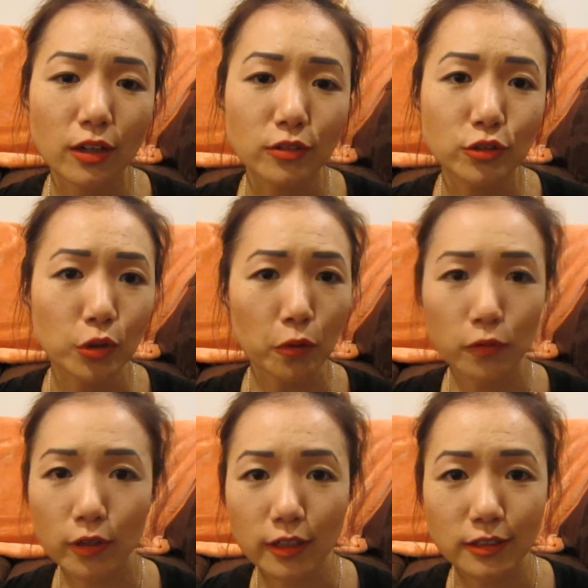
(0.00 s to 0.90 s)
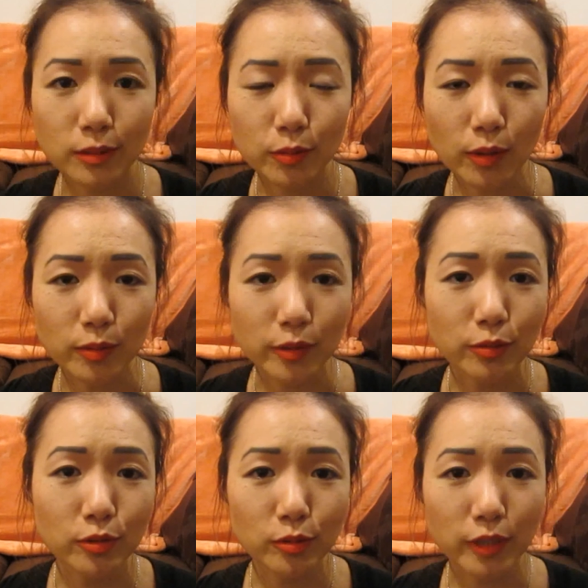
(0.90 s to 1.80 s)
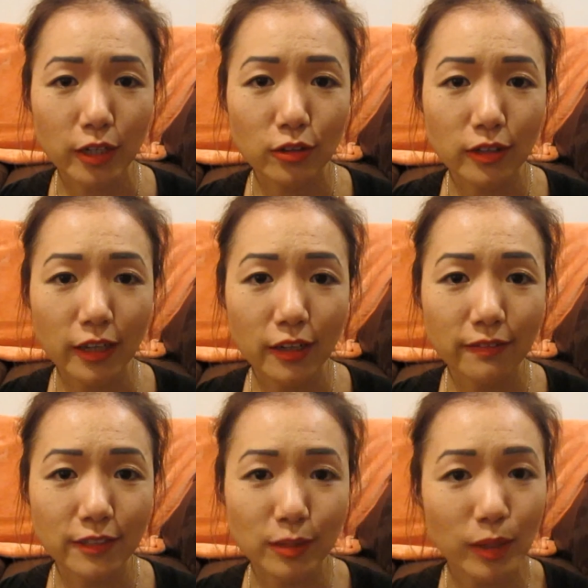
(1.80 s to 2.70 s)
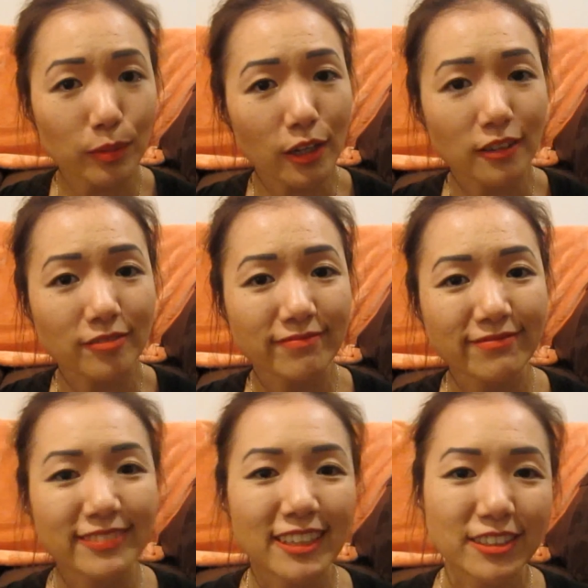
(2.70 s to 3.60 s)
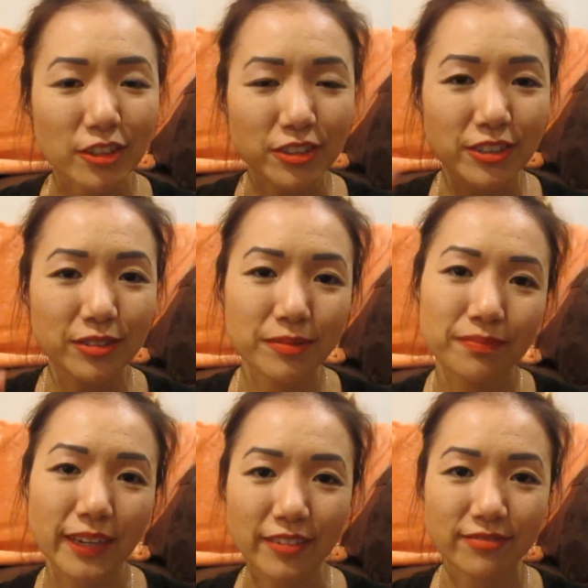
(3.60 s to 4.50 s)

Don't forget to subscribe to my YouTube channel and visit my blog. Talk to you soon. Bye.